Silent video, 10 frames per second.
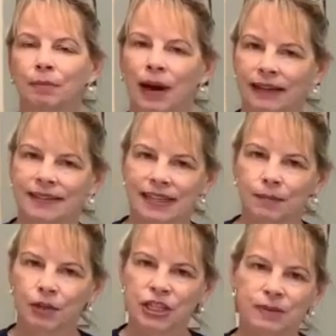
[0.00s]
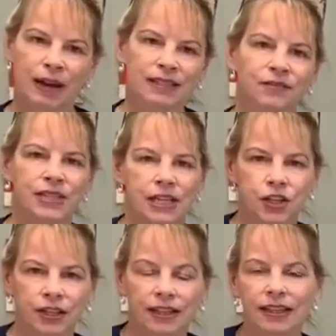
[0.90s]
a practicing emergency medicine
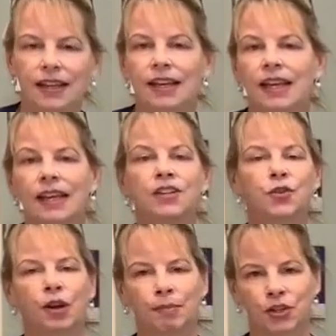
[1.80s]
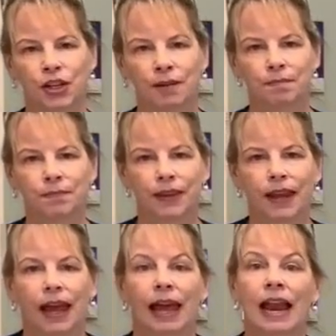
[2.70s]
physician in Detroit, Michigan.
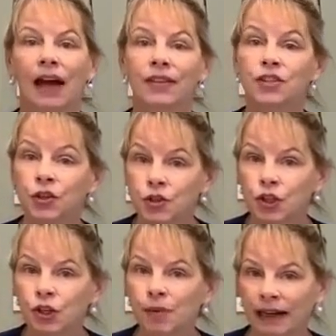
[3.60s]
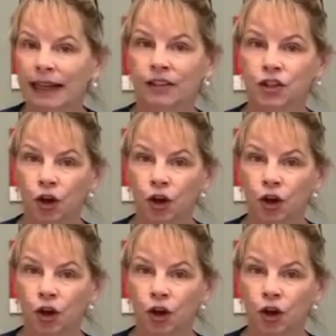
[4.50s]
And on this YouTube, I'd like to